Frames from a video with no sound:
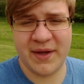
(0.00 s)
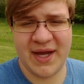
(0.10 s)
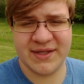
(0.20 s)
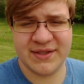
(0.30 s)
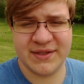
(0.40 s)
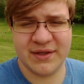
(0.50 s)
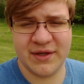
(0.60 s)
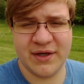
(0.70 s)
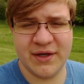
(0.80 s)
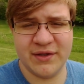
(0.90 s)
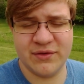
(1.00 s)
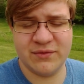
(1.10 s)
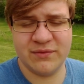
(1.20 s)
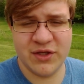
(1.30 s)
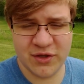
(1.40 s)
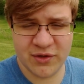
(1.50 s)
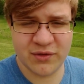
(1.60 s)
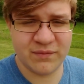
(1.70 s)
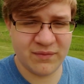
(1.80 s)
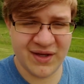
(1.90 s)
past uh,
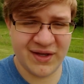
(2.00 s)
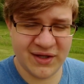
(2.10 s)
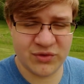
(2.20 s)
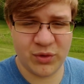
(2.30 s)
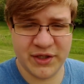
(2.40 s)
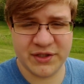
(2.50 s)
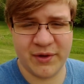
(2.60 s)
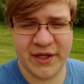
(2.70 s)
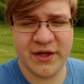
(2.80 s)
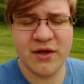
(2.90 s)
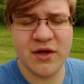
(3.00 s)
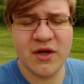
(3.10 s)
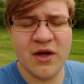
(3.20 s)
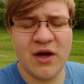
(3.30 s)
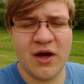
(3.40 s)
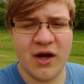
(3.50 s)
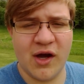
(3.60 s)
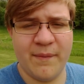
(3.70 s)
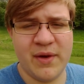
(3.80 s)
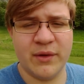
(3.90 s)
year, aka 2020,
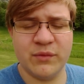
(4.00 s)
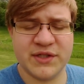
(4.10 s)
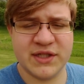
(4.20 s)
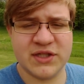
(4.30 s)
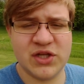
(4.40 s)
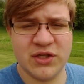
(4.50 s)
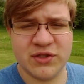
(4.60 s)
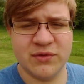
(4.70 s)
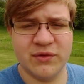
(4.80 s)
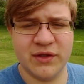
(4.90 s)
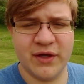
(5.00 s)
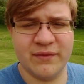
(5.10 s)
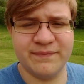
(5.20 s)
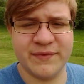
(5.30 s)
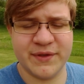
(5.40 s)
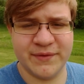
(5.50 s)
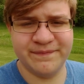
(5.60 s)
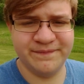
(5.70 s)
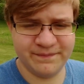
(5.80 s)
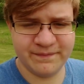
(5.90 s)
um, and was an exchange student there. So,
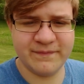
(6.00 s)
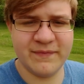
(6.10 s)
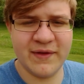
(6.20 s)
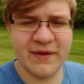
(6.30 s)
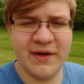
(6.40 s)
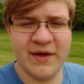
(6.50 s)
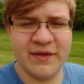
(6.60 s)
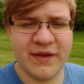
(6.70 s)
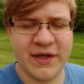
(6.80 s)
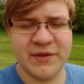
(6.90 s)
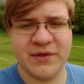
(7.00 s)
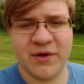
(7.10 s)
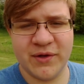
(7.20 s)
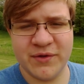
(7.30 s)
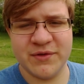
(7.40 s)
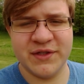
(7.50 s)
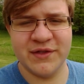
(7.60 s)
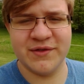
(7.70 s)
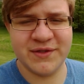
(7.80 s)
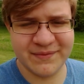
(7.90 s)
thank you to all you
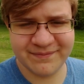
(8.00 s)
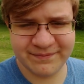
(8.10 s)
seniors.